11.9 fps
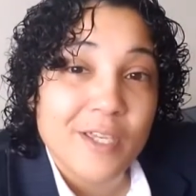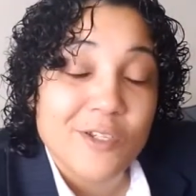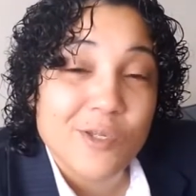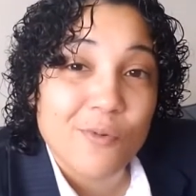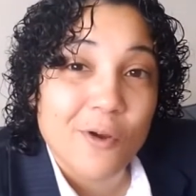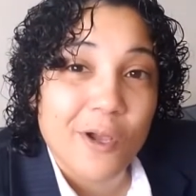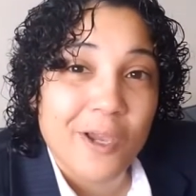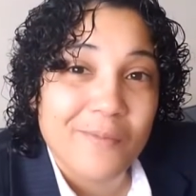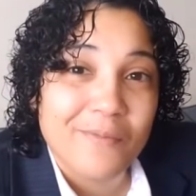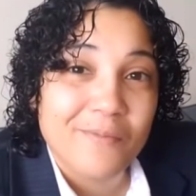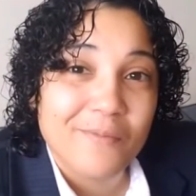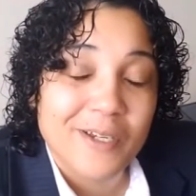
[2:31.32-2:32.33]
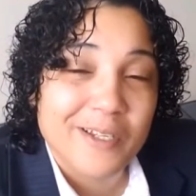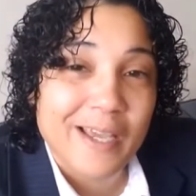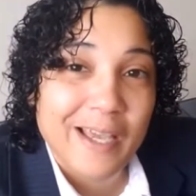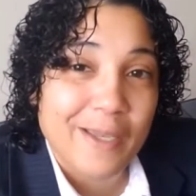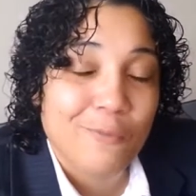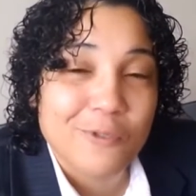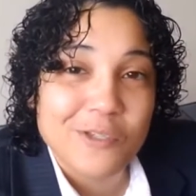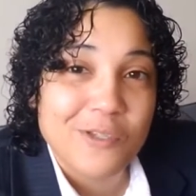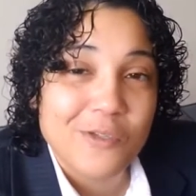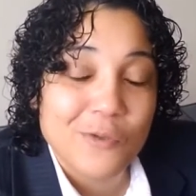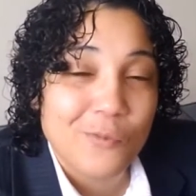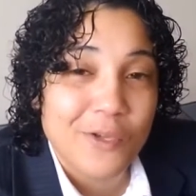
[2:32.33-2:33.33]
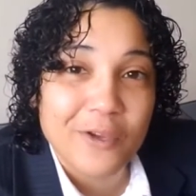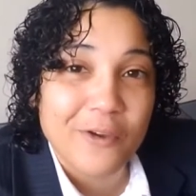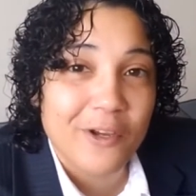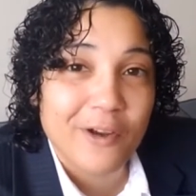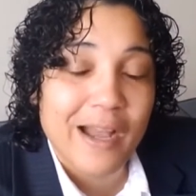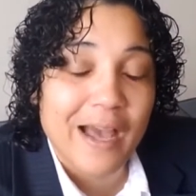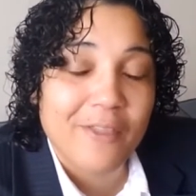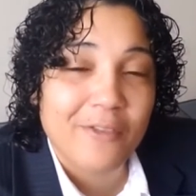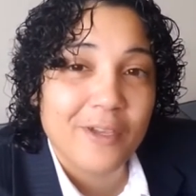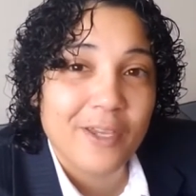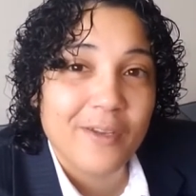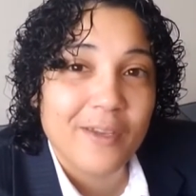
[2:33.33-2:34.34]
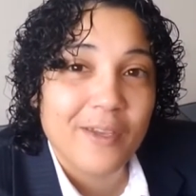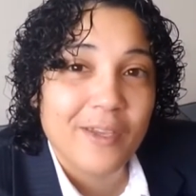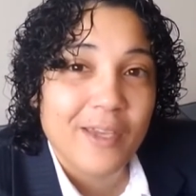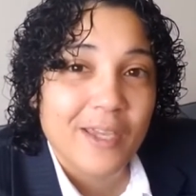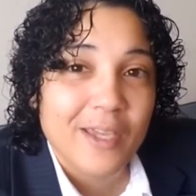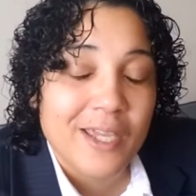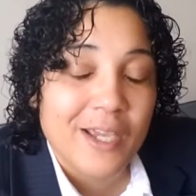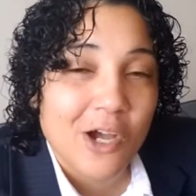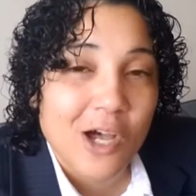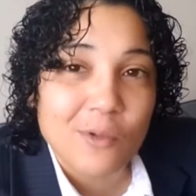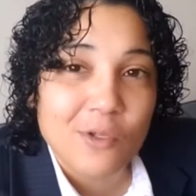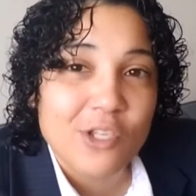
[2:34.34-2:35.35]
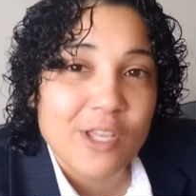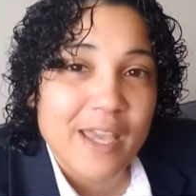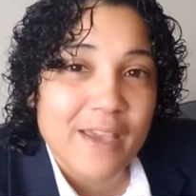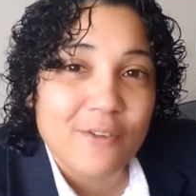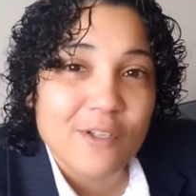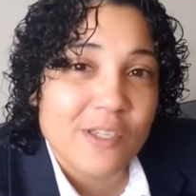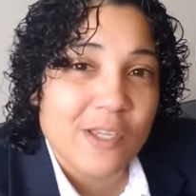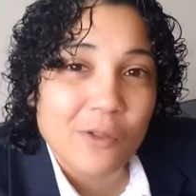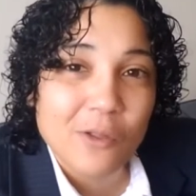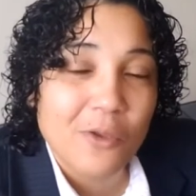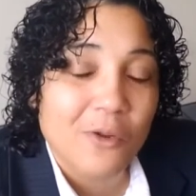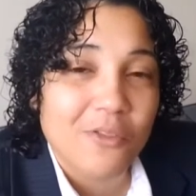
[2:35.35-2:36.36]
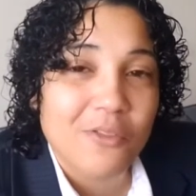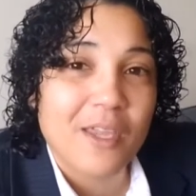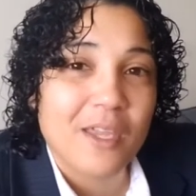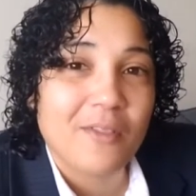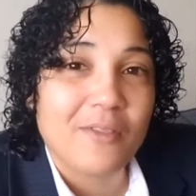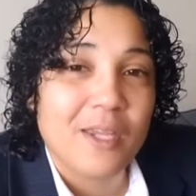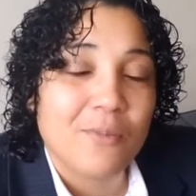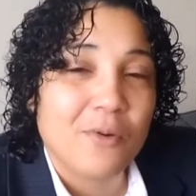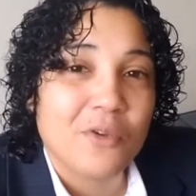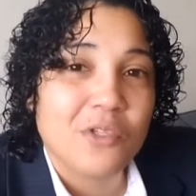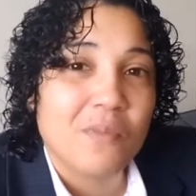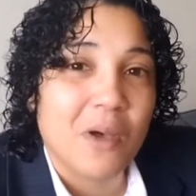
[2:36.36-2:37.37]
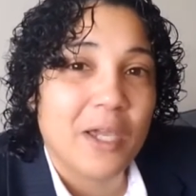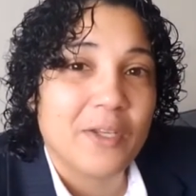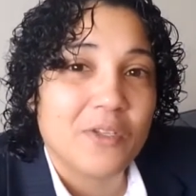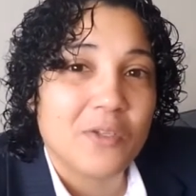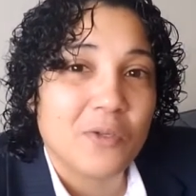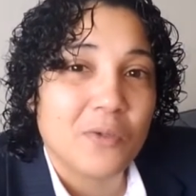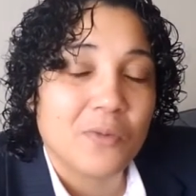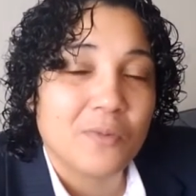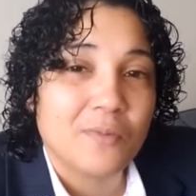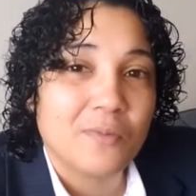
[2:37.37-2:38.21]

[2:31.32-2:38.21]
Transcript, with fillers: In his prime, my dad was a superior athlete. He accomplished every single little thing that he put his mind to.